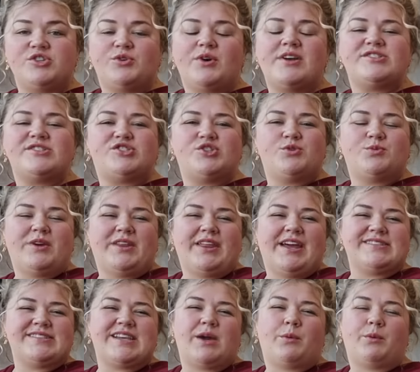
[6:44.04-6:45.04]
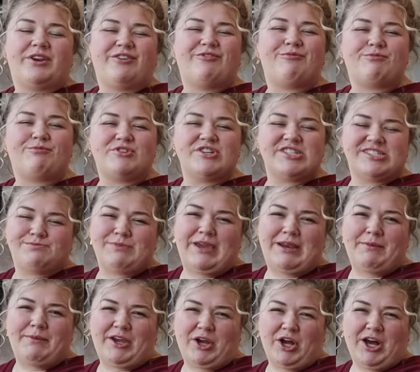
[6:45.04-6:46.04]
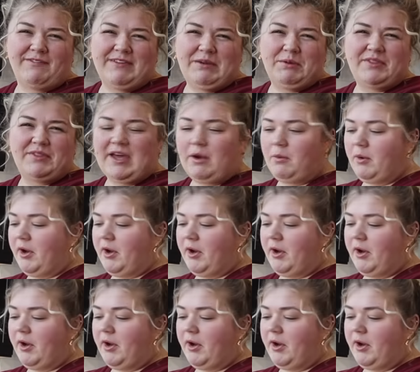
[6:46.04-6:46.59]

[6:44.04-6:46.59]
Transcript: You guys do realize I would have just made my coffee with that